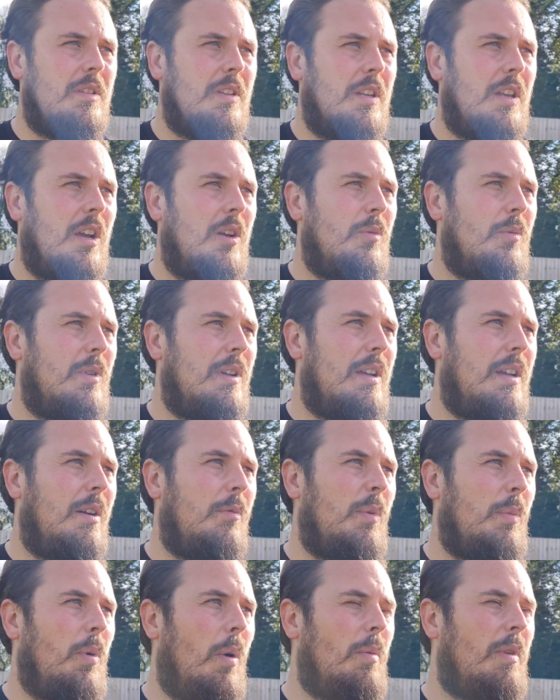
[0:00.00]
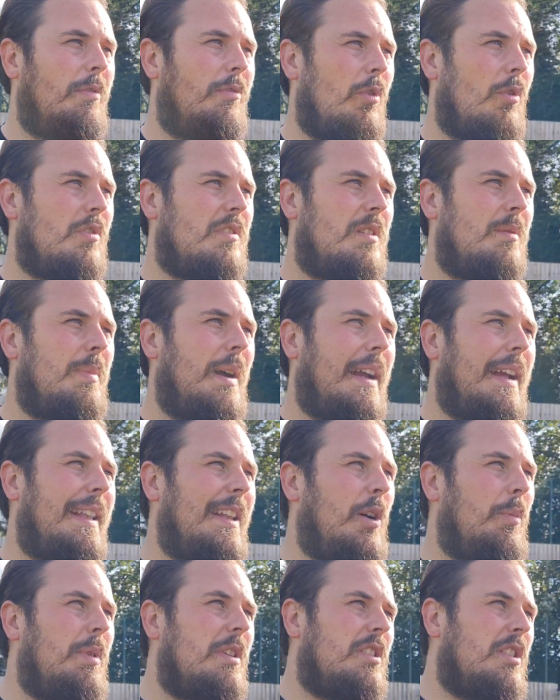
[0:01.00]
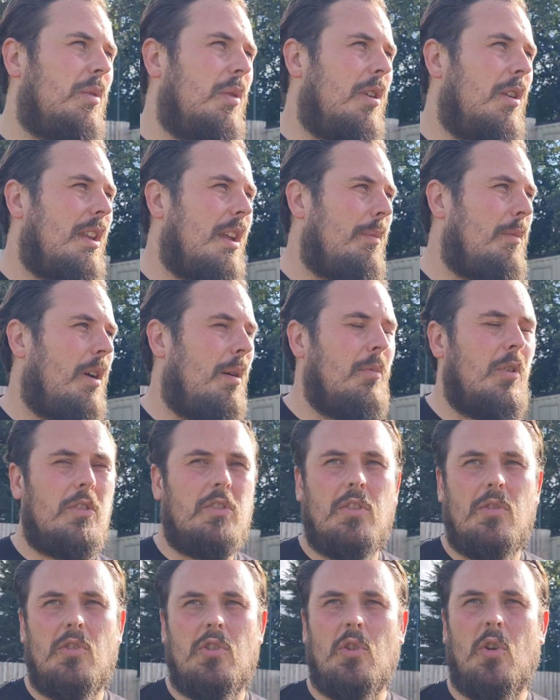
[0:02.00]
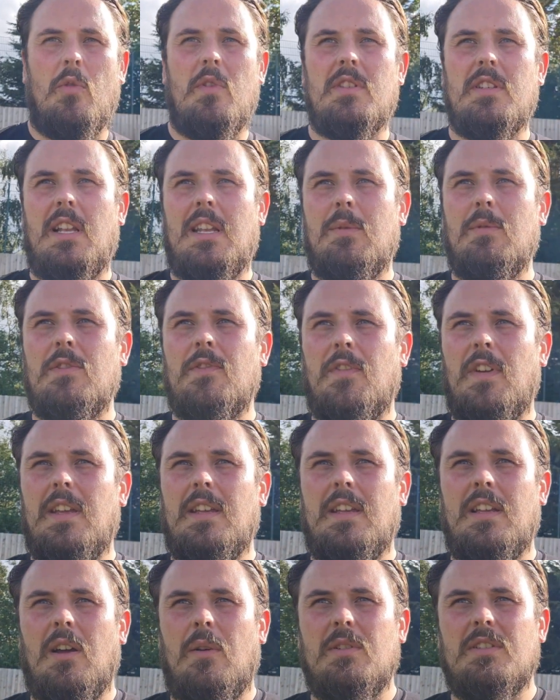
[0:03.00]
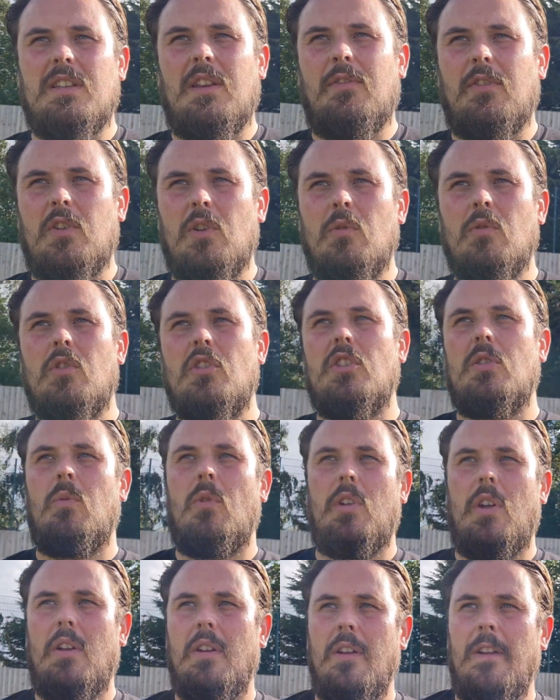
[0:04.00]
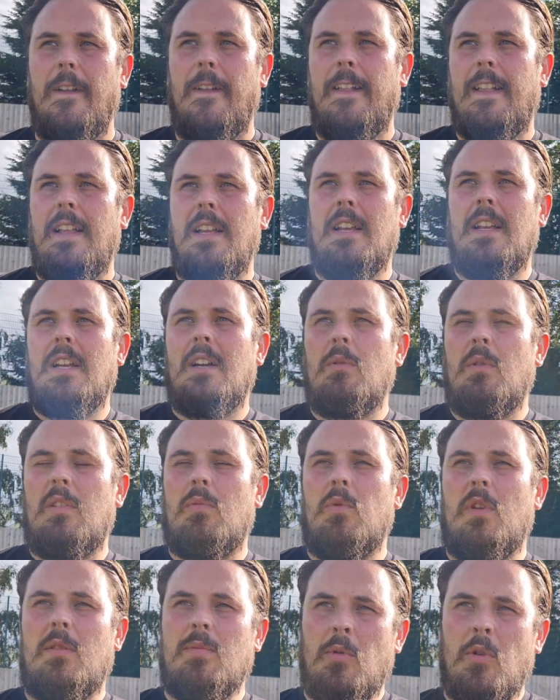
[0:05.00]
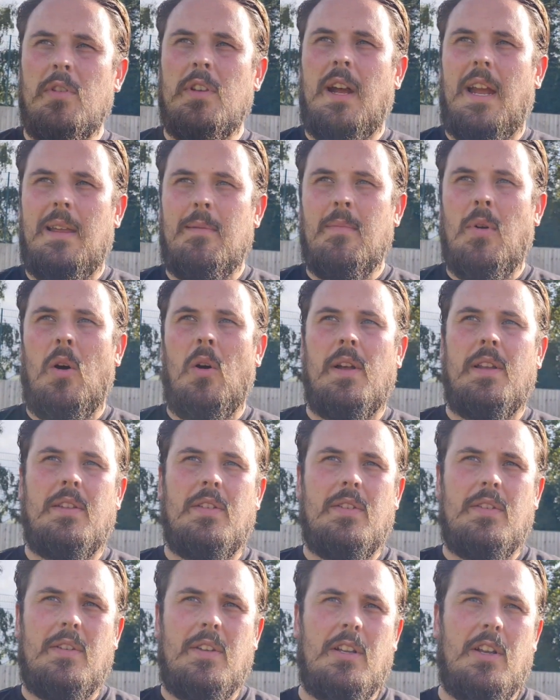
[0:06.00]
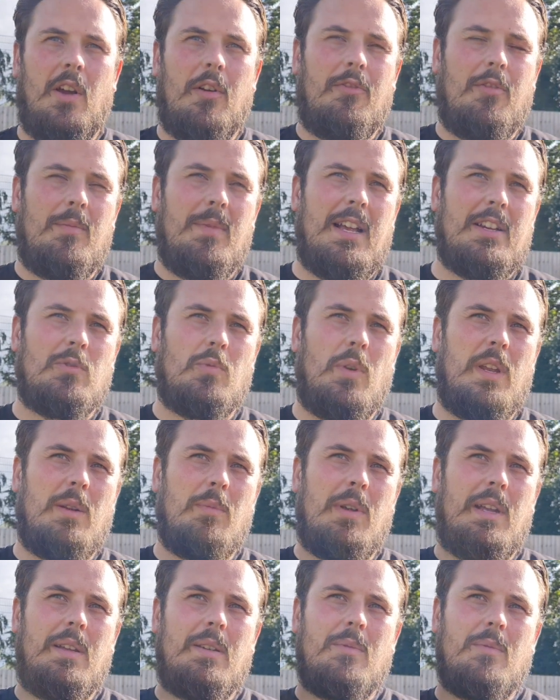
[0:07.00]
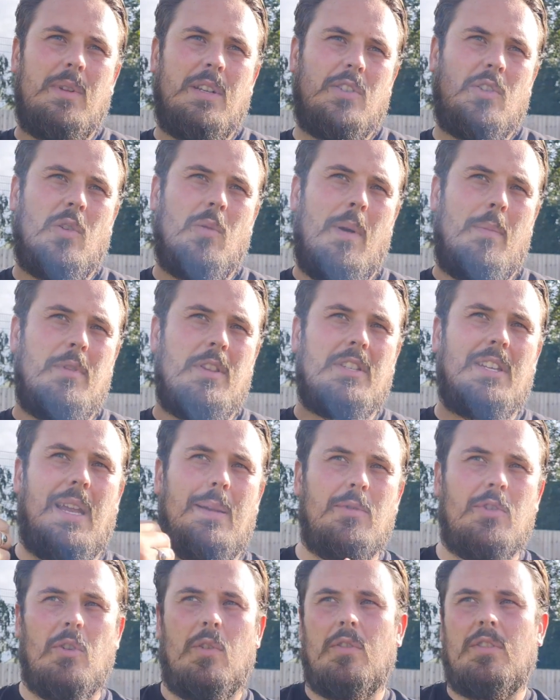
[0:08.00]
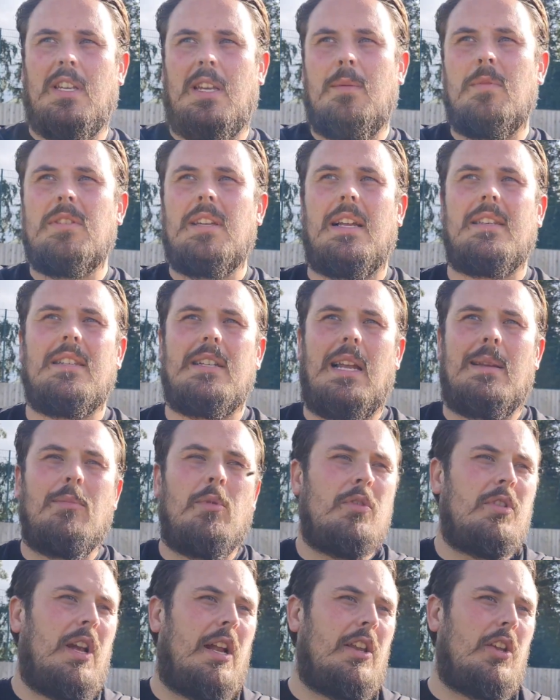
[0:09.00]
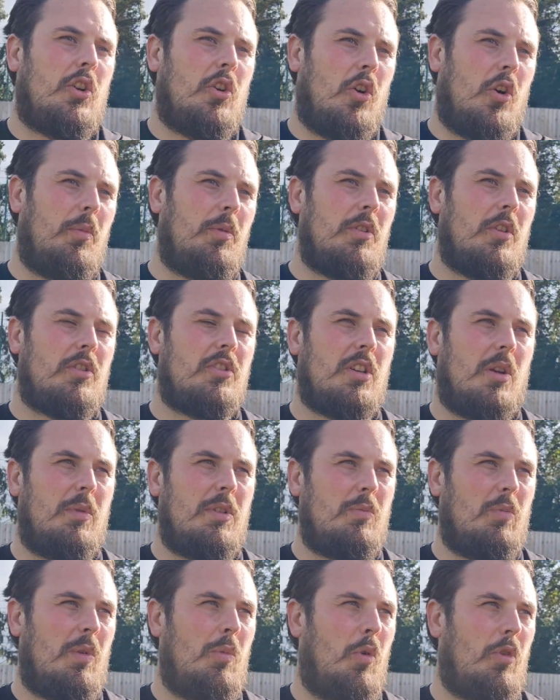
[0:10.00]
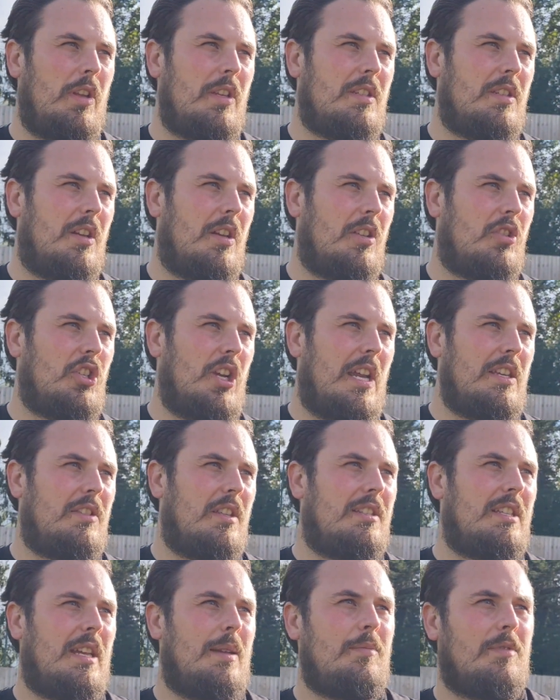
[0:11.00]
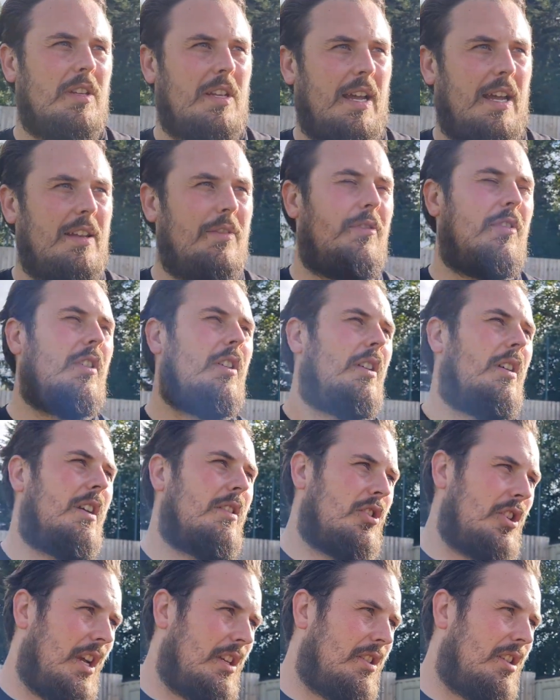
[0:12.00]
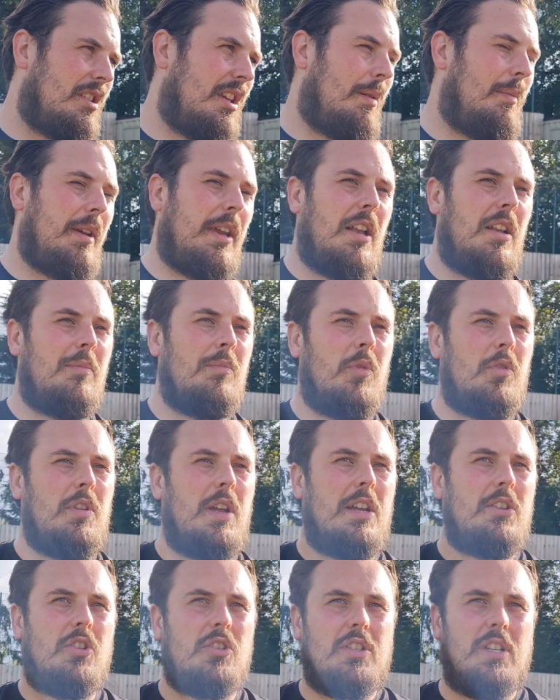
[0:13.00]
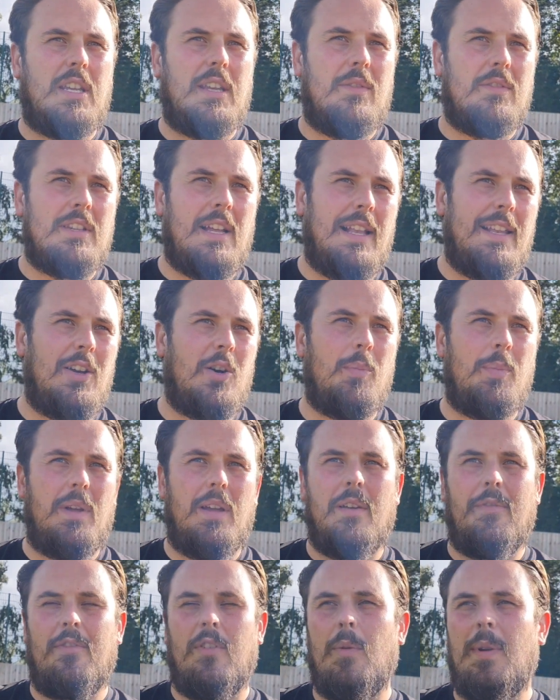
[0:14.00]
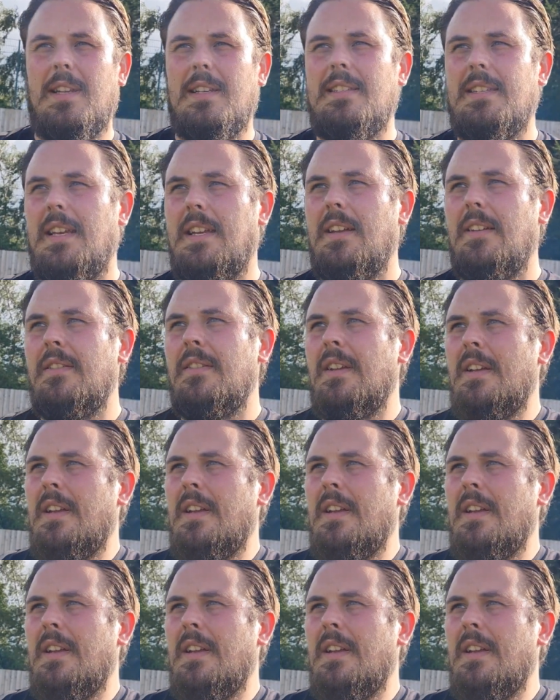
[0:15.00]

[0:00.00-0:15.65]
you know, we probably forced him back a little bit too early. I'm, I'm not too sure. He said he was fit. You know, it's difficult because you want to with, with Monday in mind. You know, from last week we, we sort of went with the same sort of team Saturday, Monday, and he caught up with us. So we, we wanted to change the team today for and change the team again on Monday just to give us that little bit of fluidity and